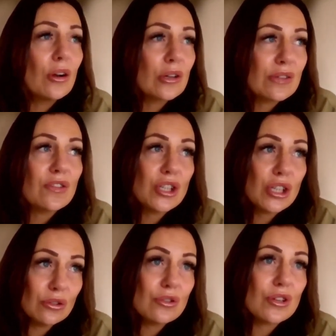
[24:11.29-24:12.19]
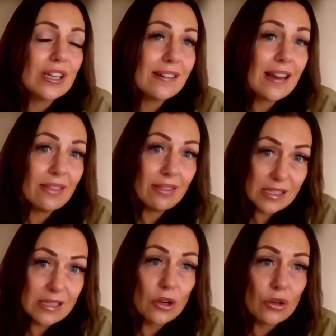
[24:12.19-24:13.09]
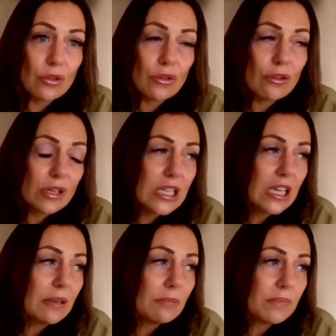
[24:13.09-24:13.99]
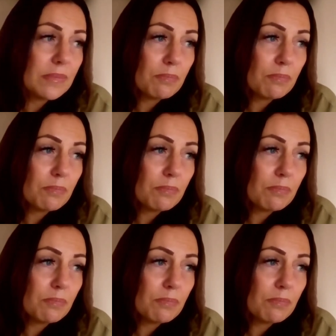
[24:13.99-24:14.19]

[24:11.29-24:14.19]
a lot of children in this local authority,